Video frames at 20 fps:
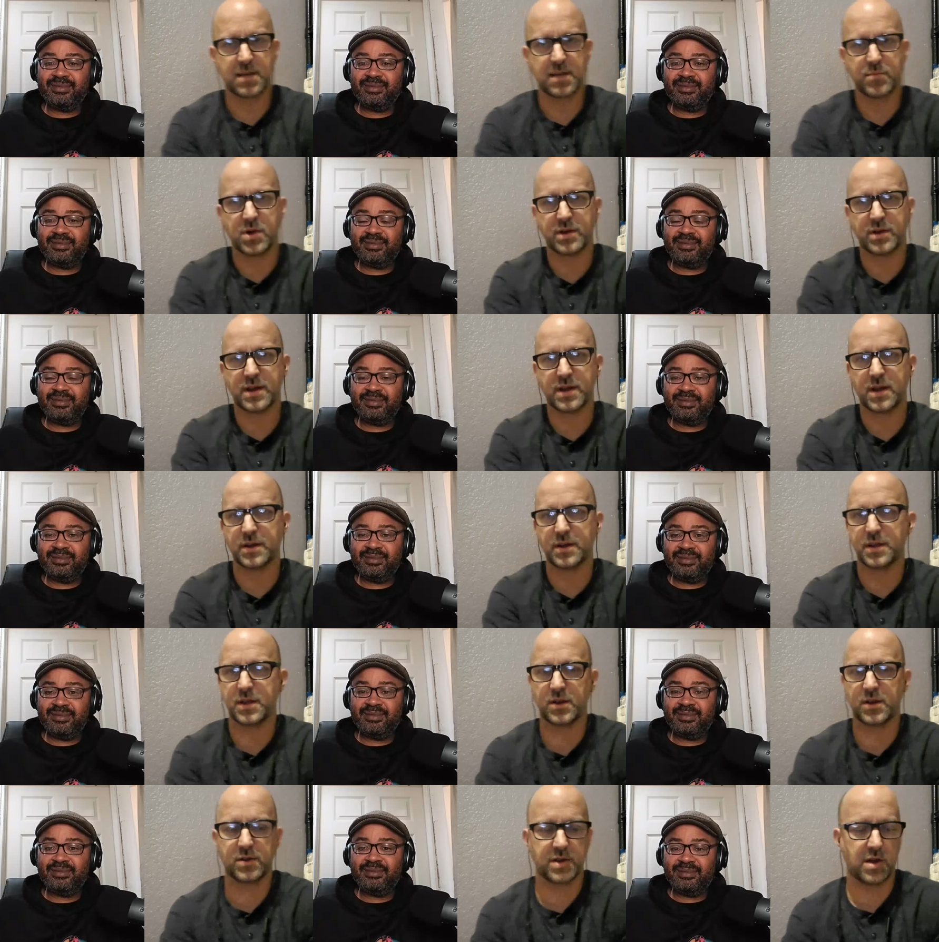Speaker 1: Come on down
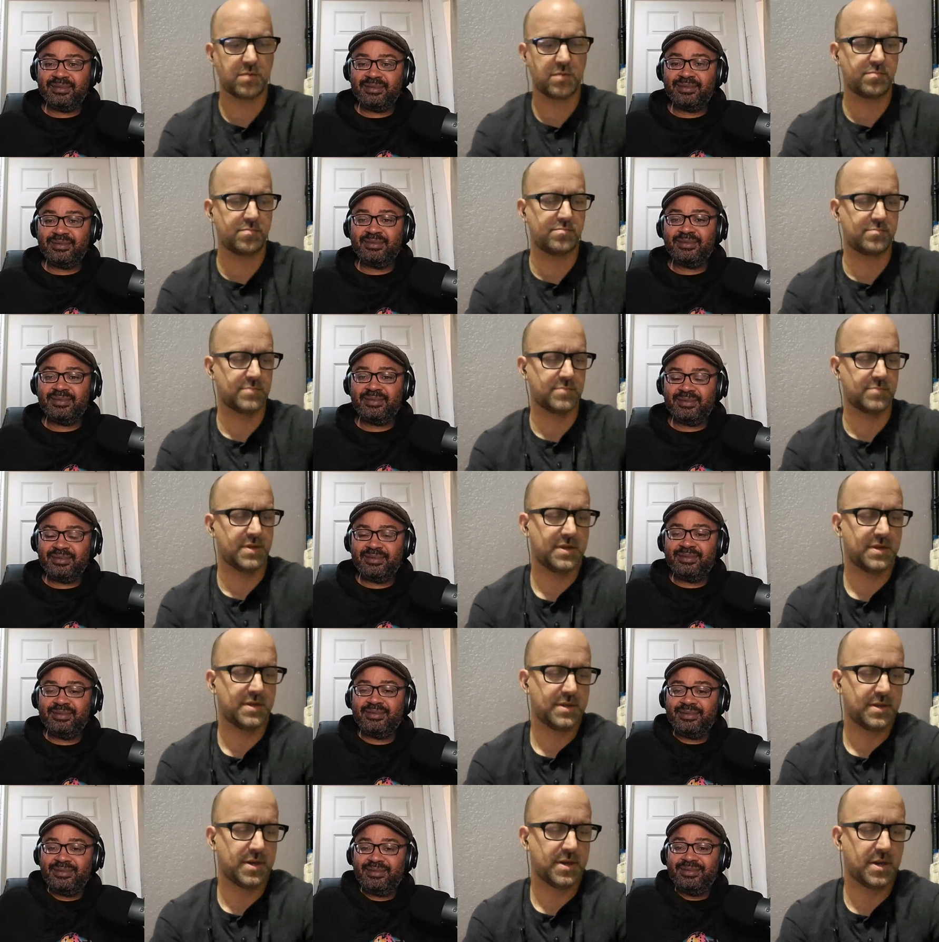here, and I'll
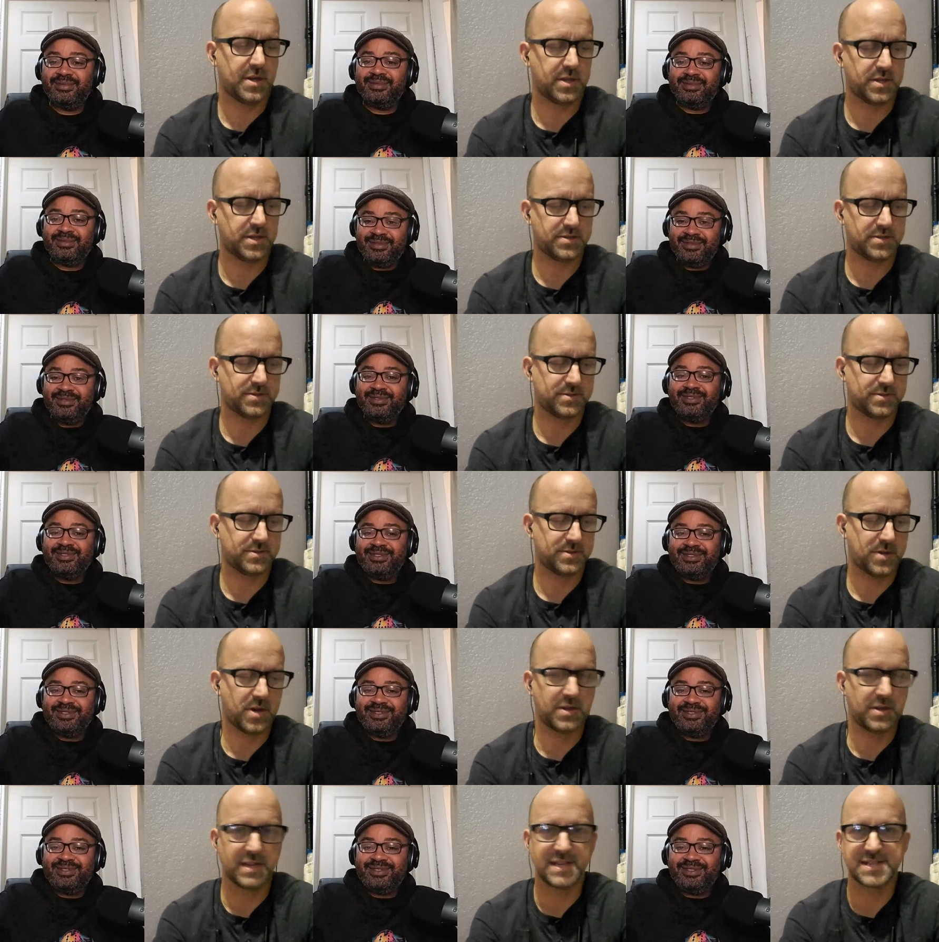I'll uh,
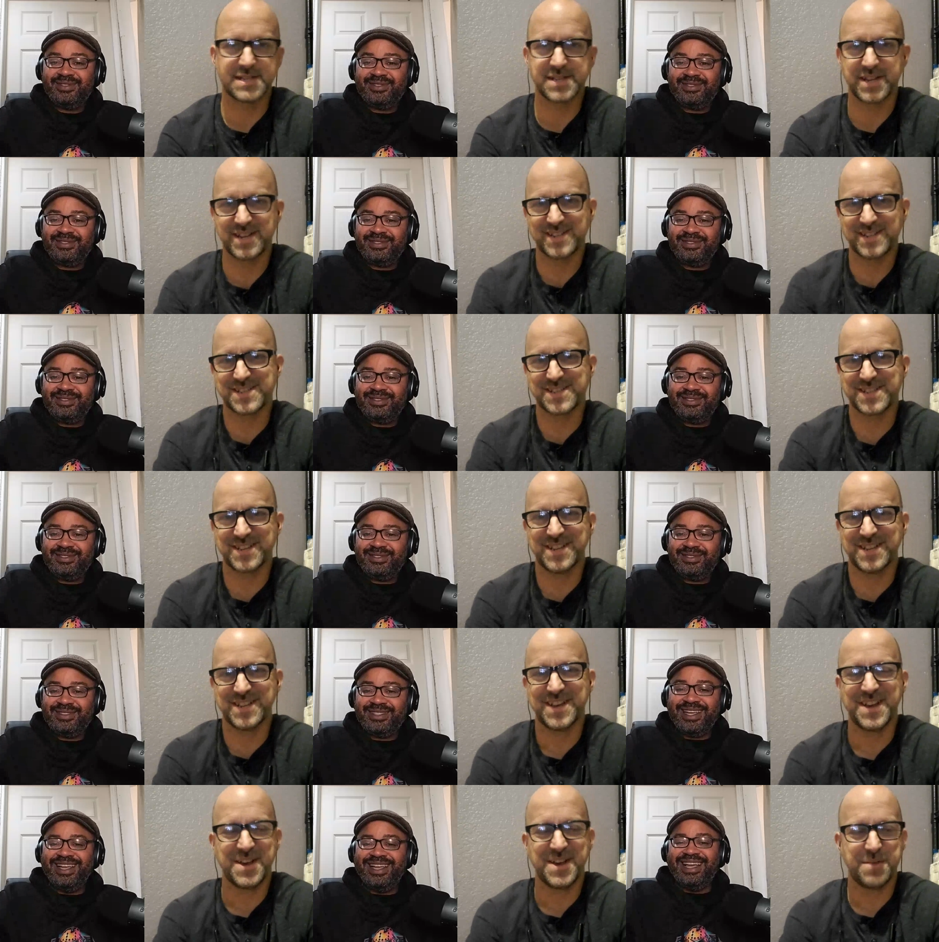I'll at
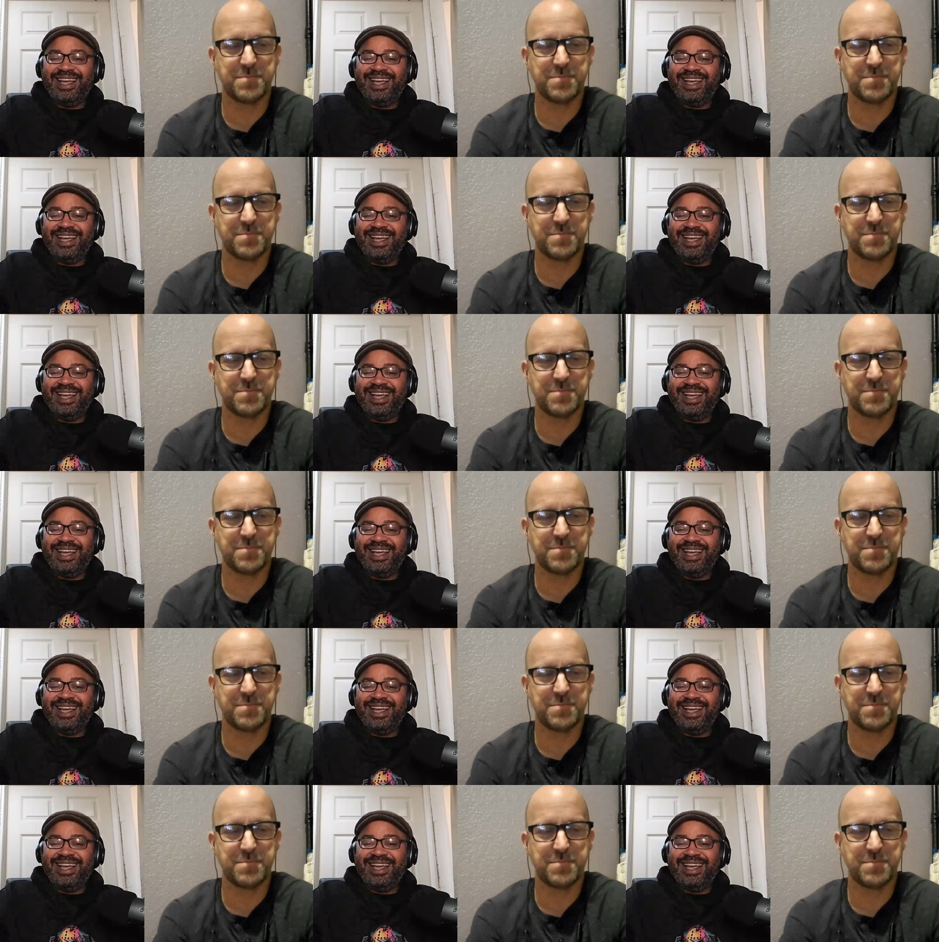least